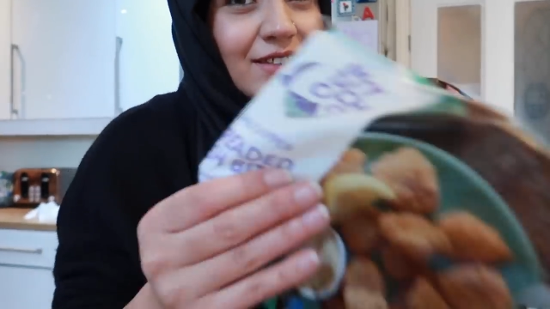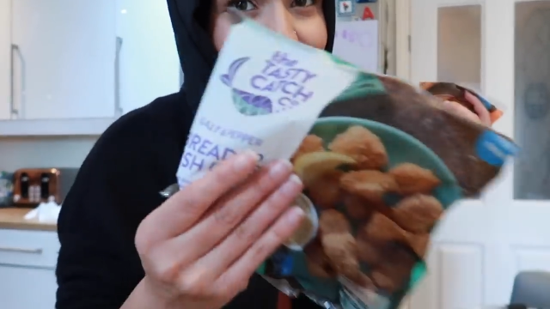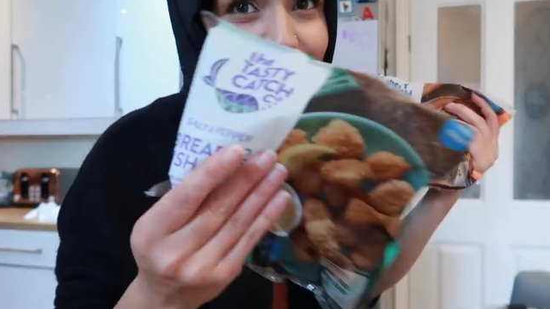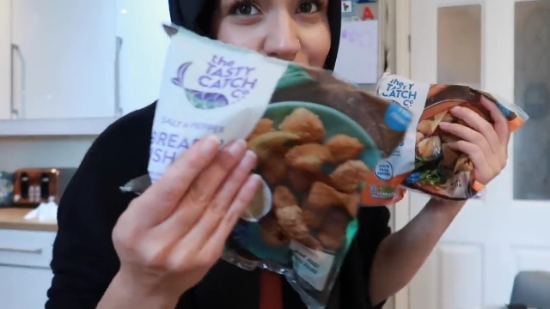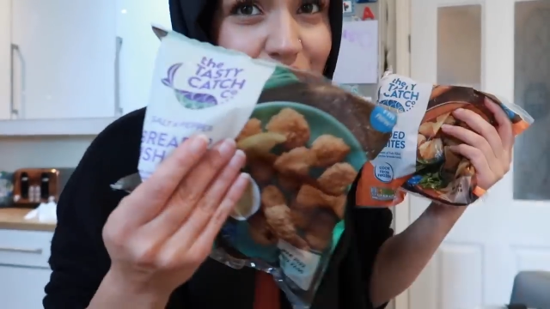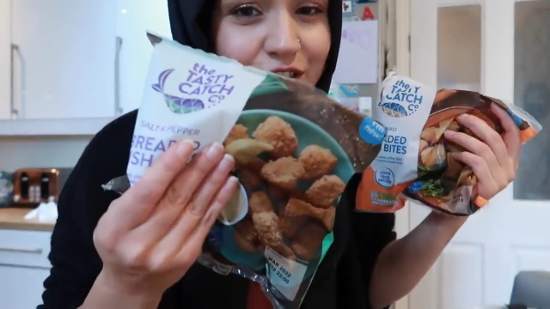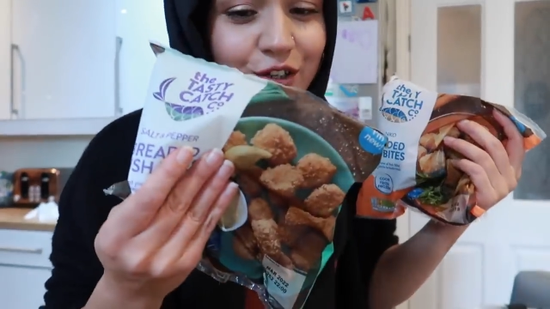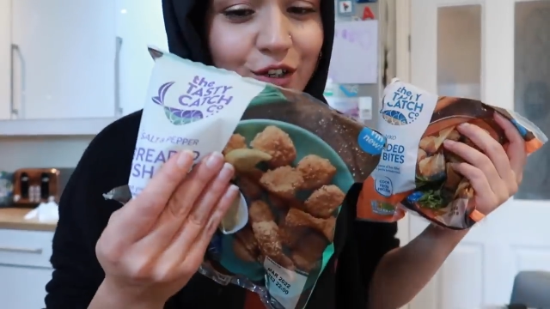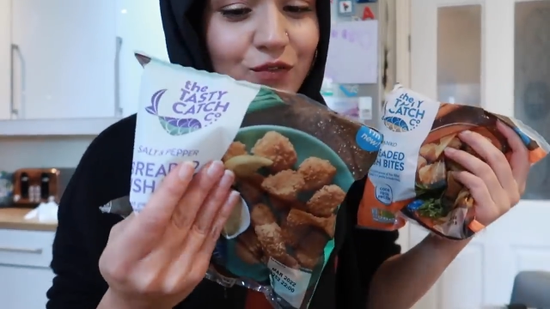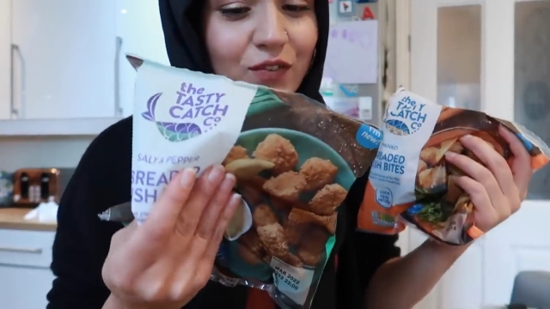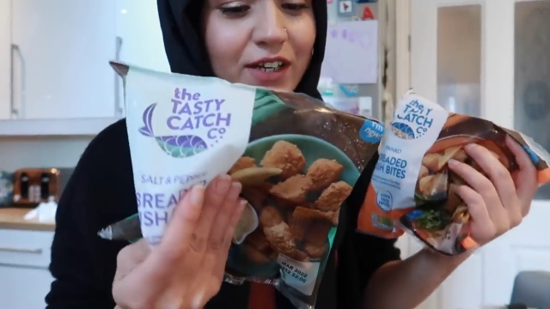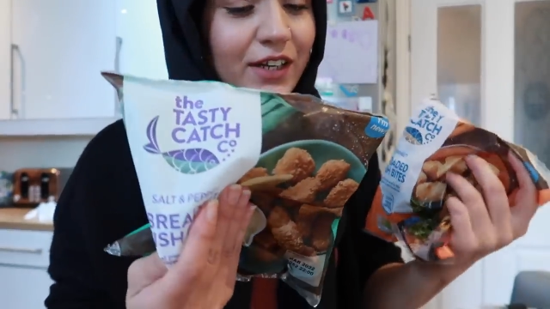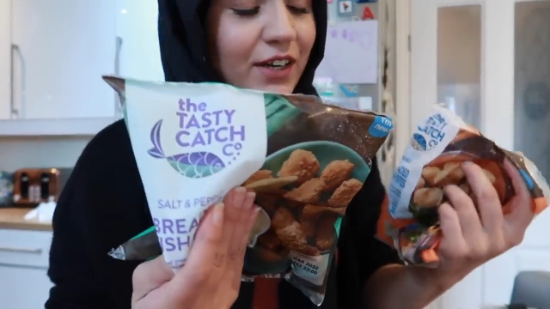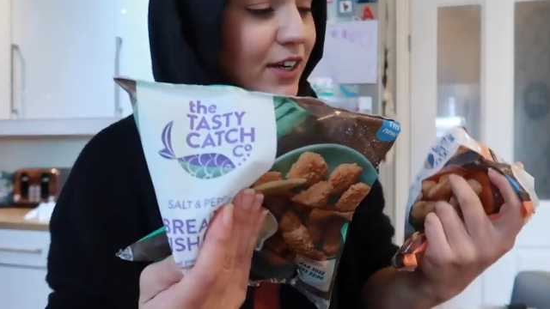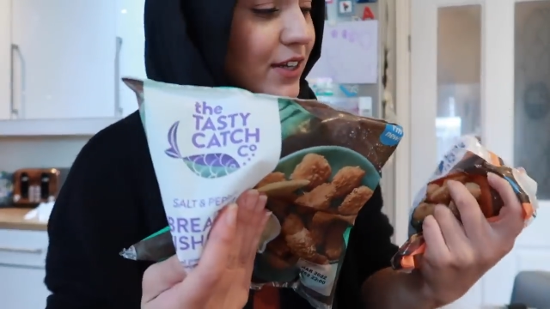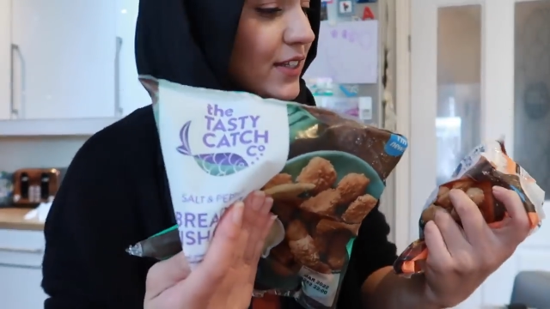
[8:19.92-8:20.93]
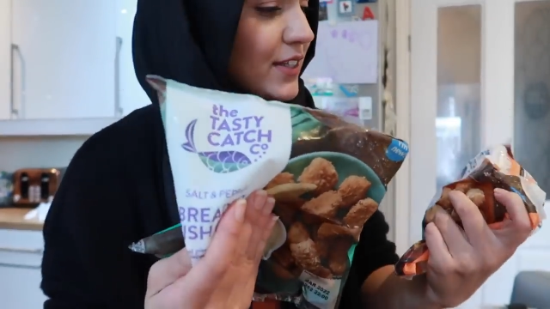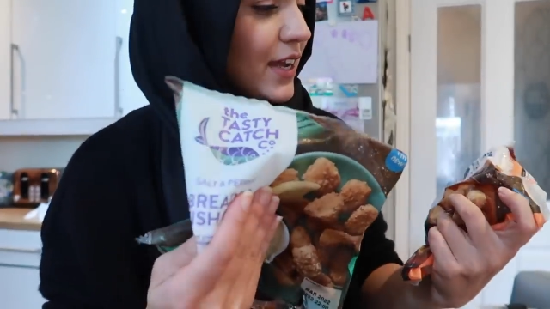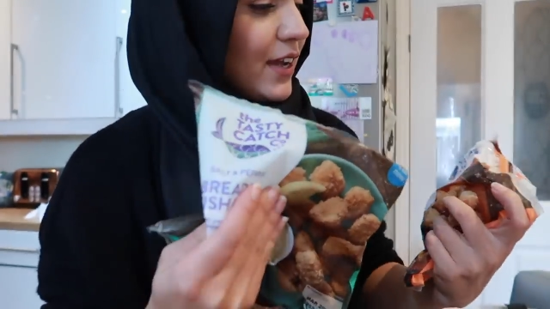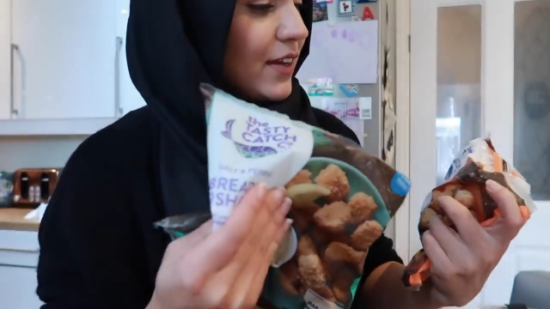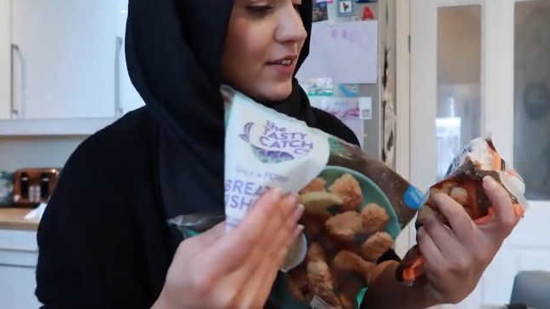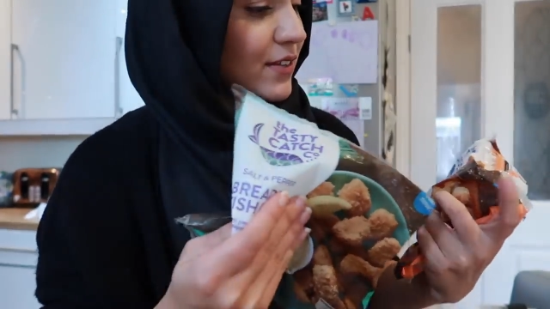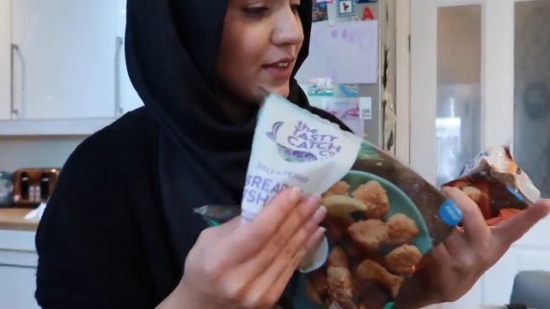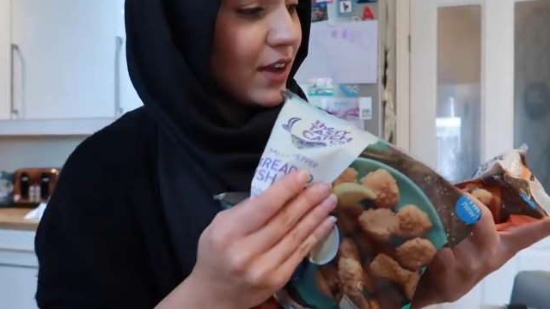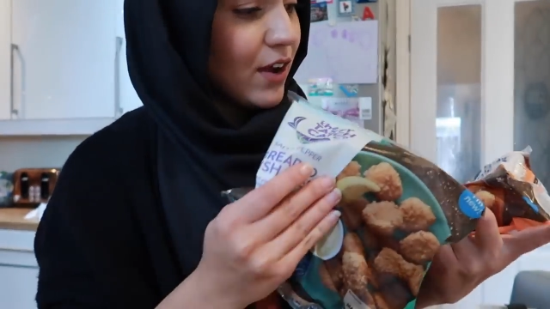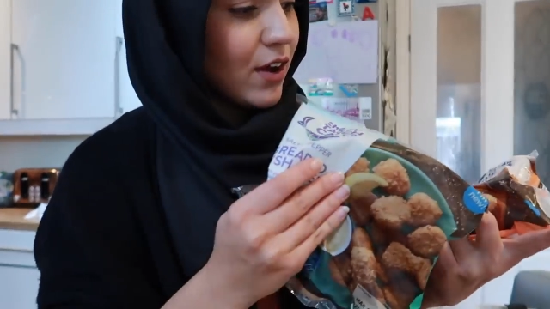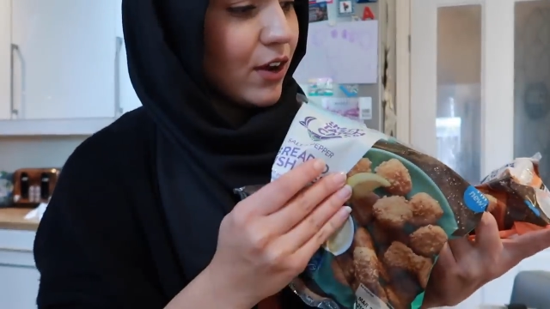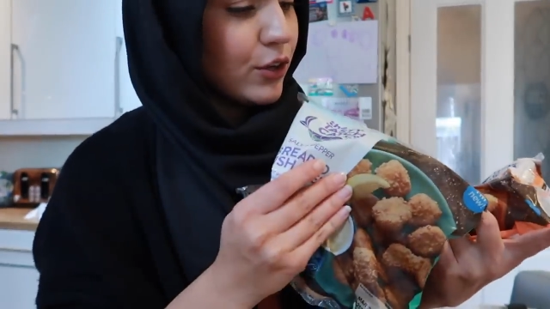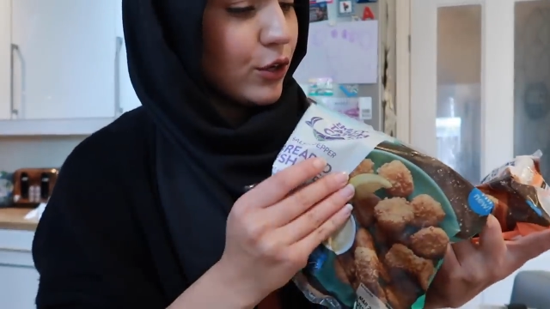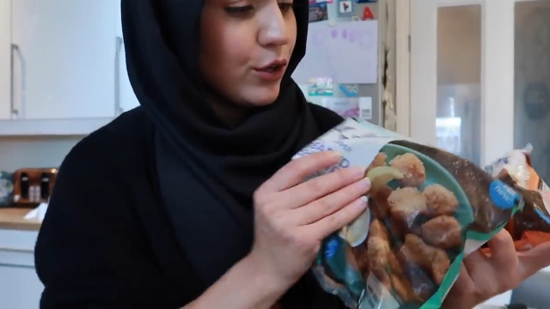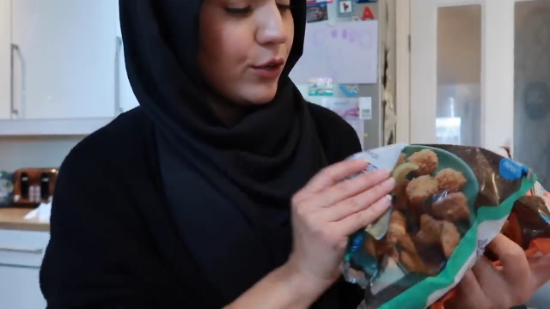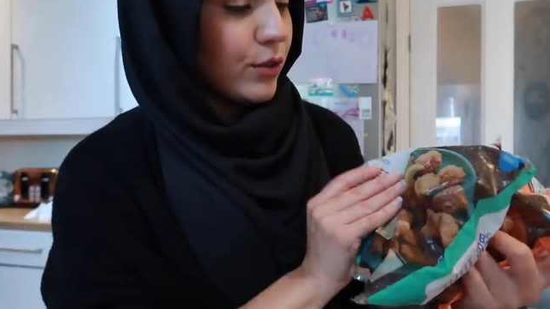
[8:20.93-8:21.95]
They just look really nice and they
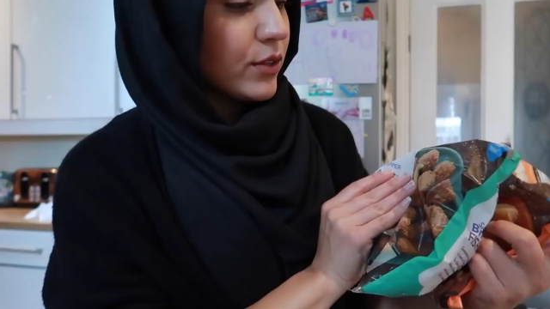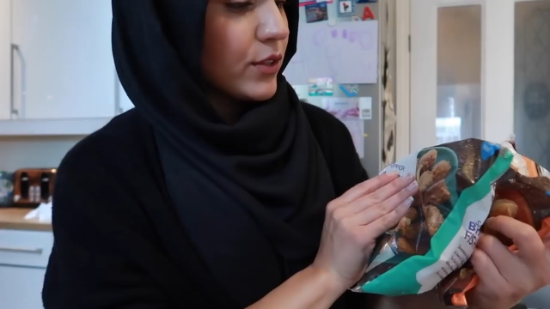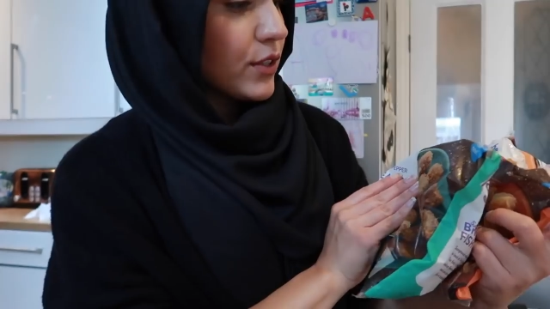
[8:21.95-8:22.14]
are new,